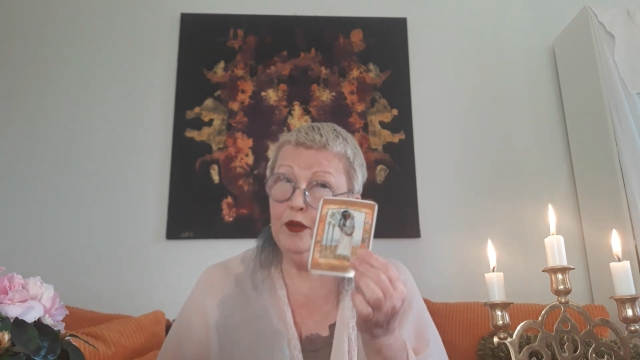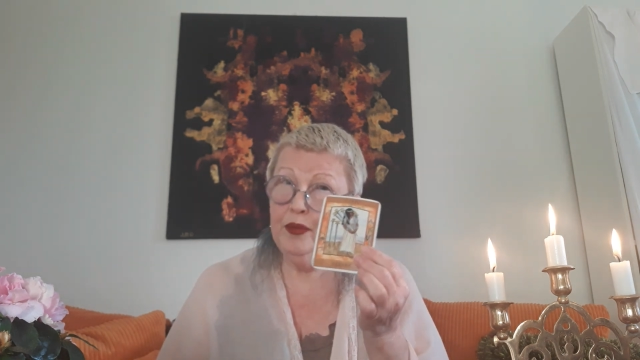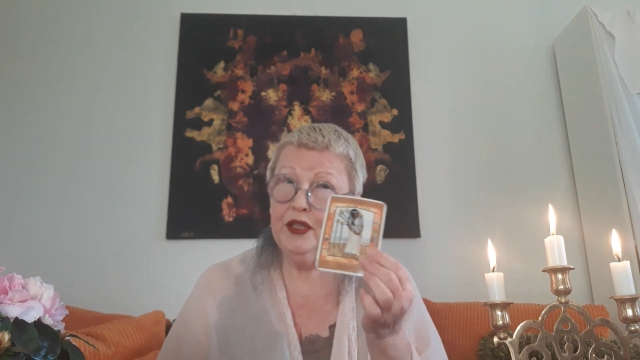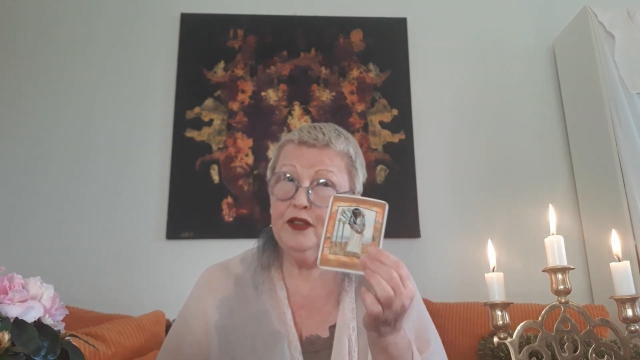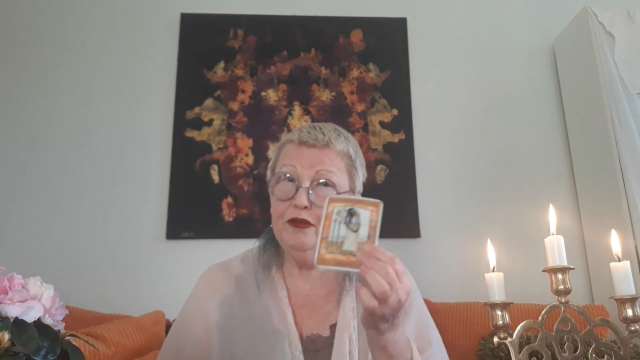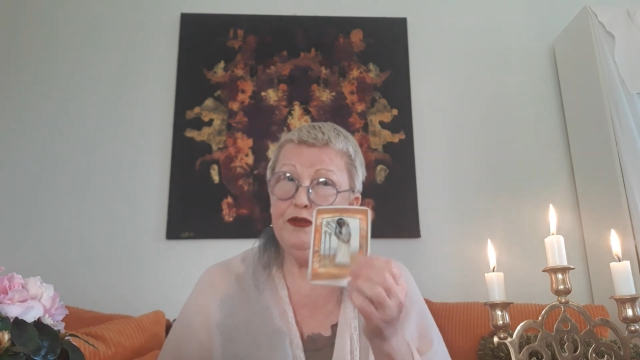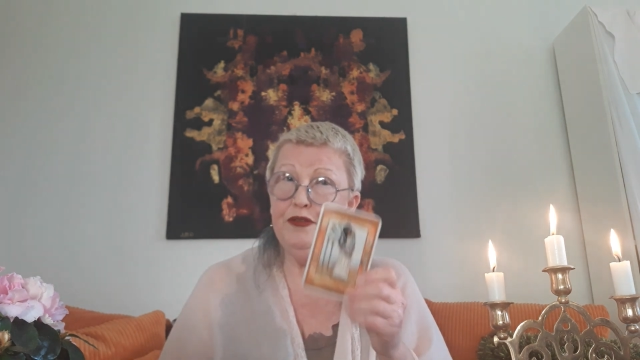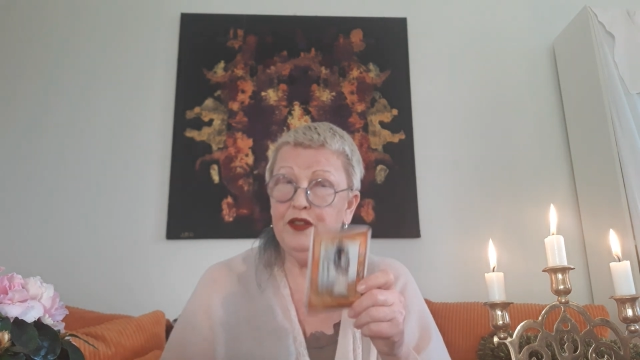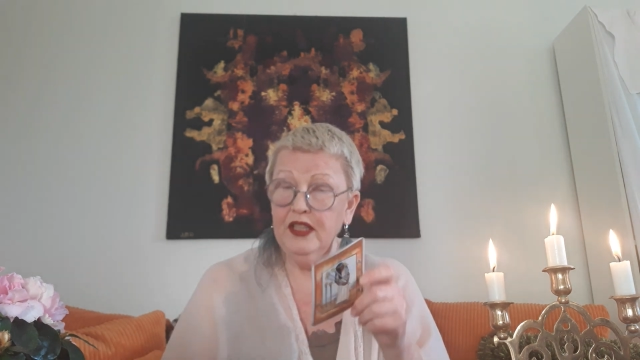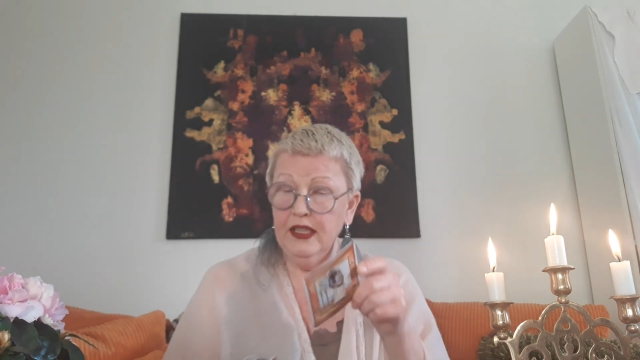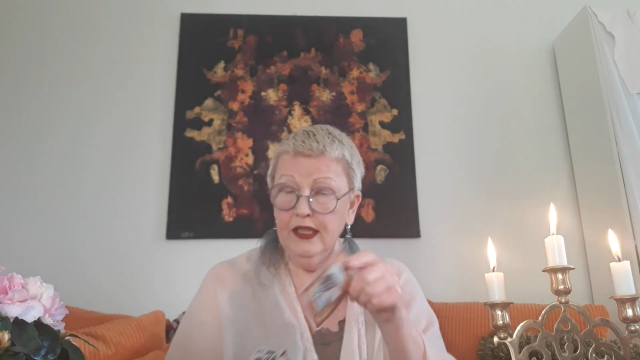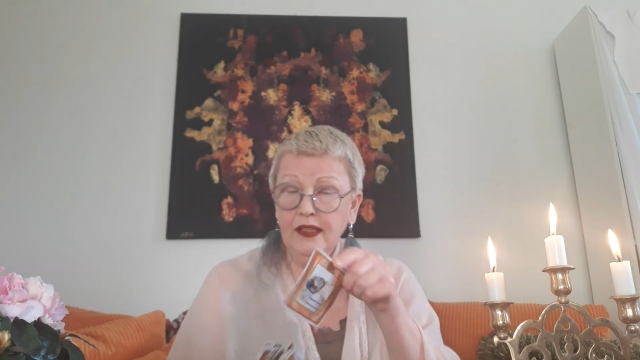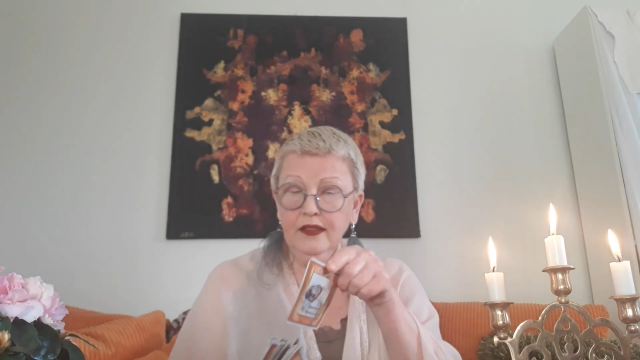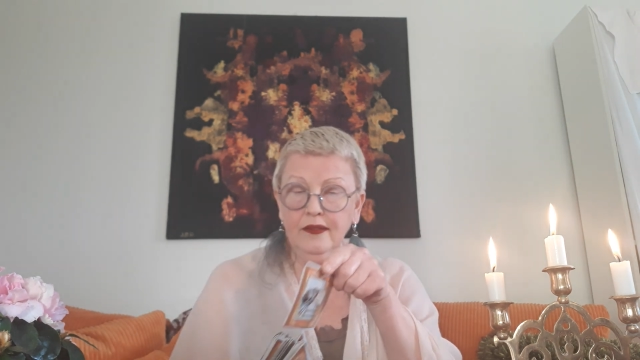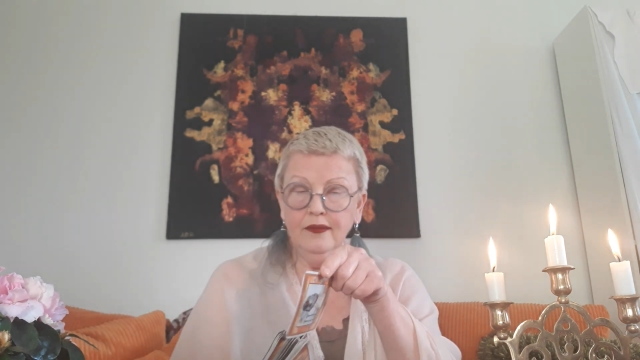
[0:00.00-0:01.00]
bit of
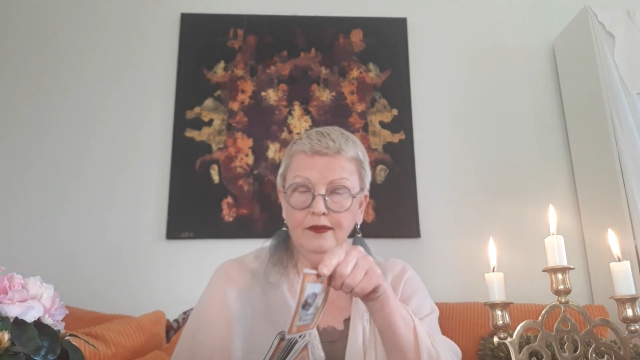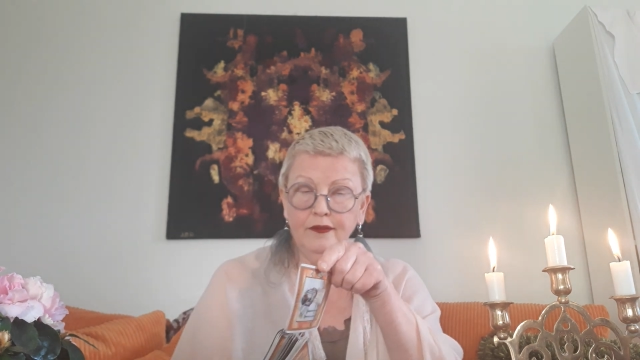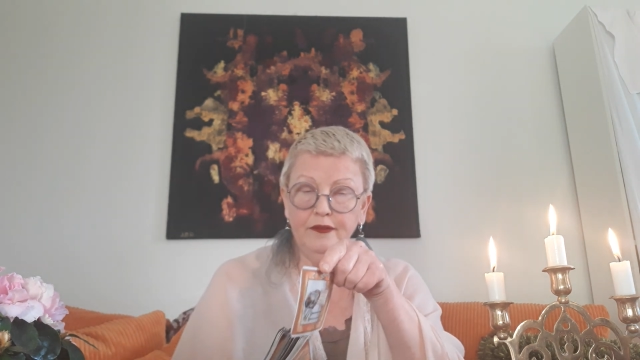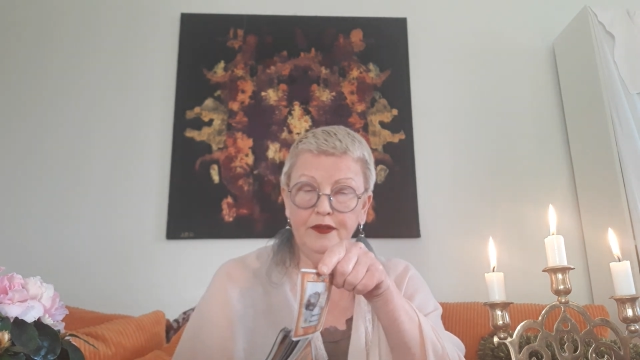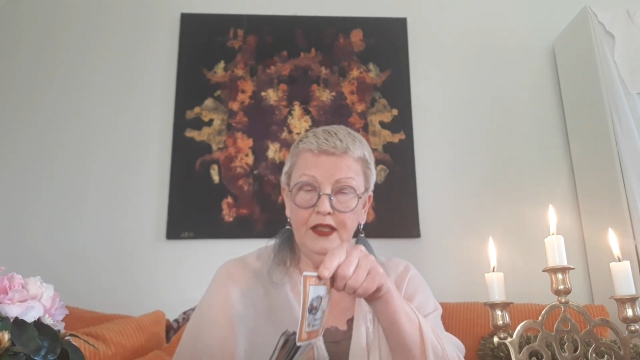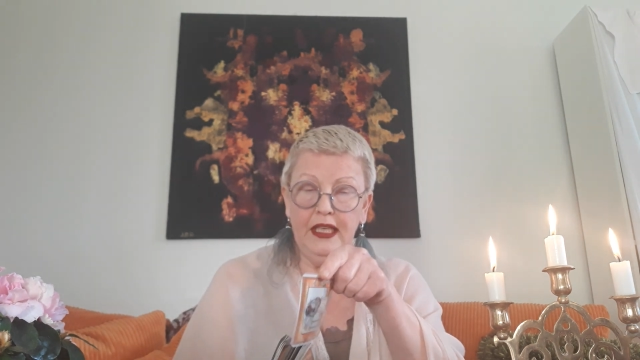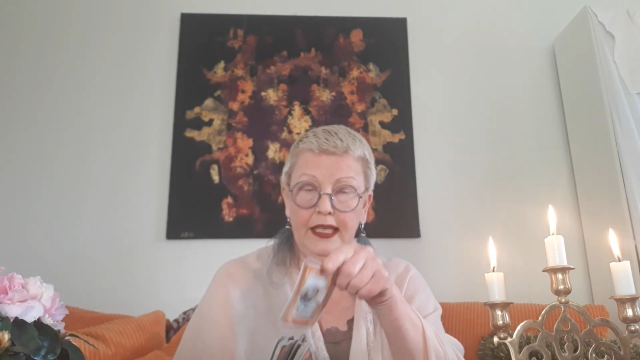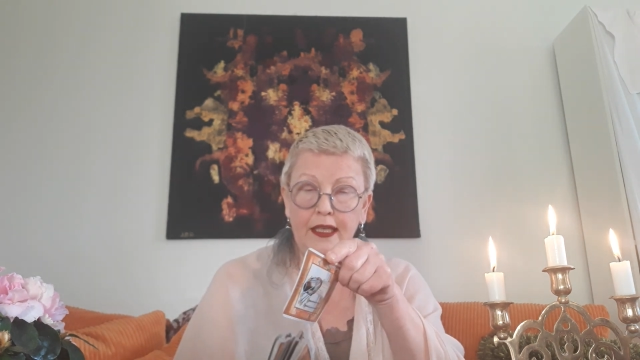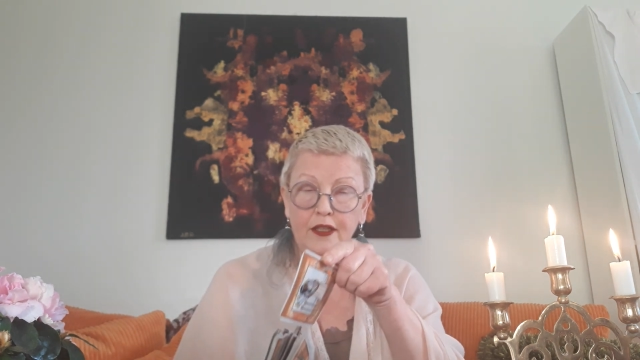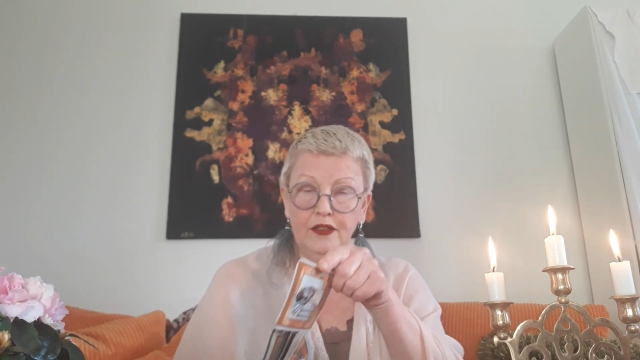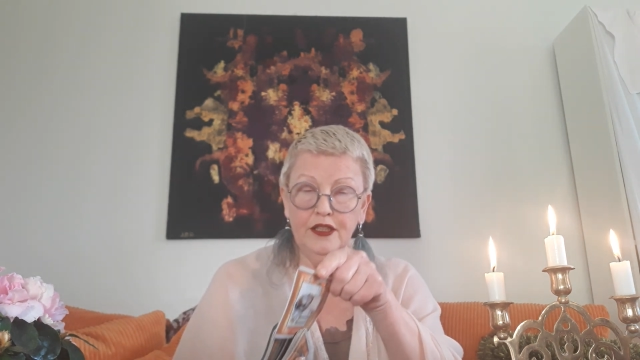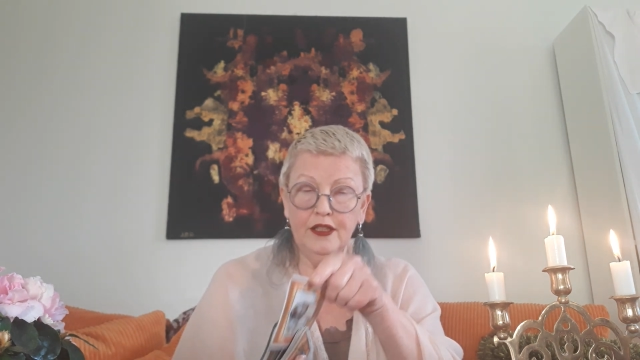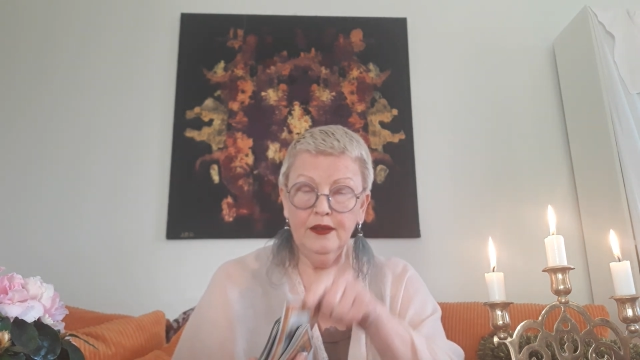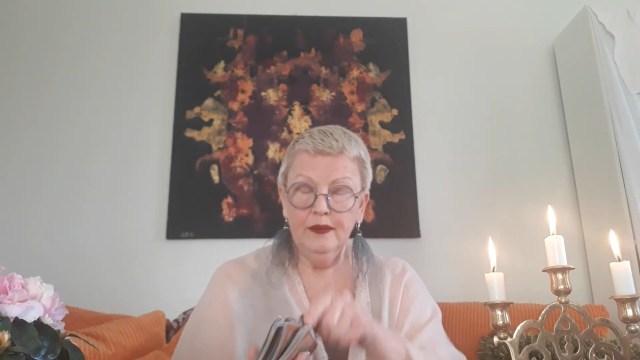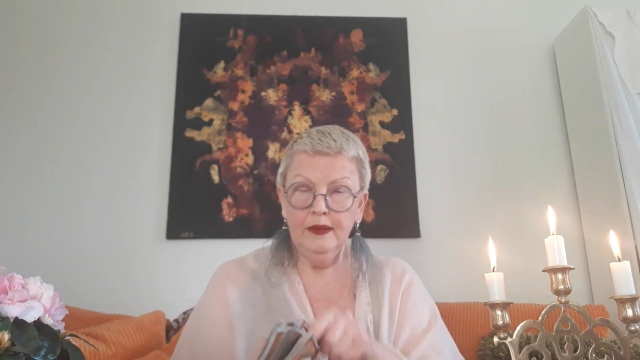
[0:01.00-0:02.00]
fear fell
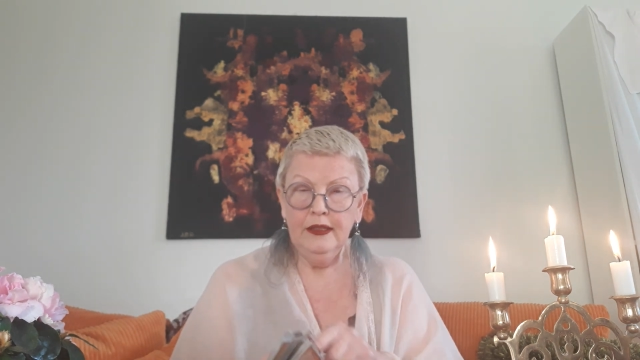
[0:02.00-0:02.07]
out.